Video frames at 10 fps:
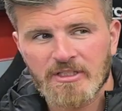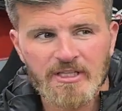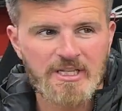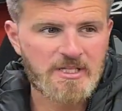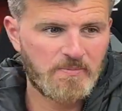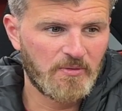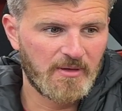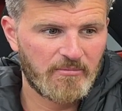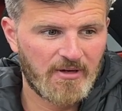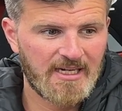And at this
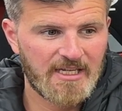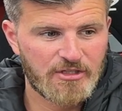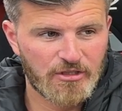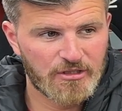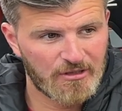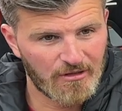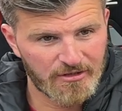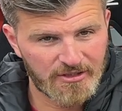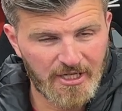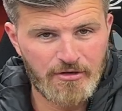point, Pirelli had just
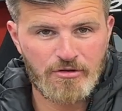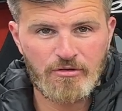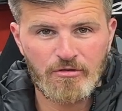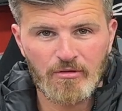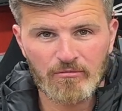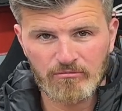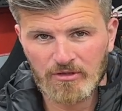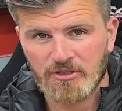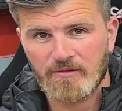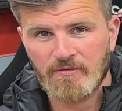launched their new
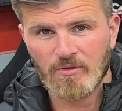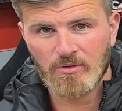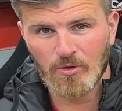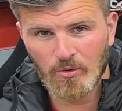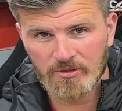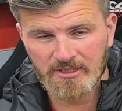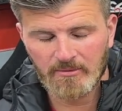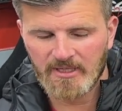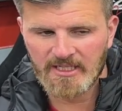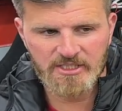Rosso 4 Corsa,
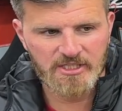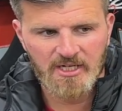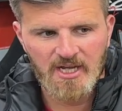which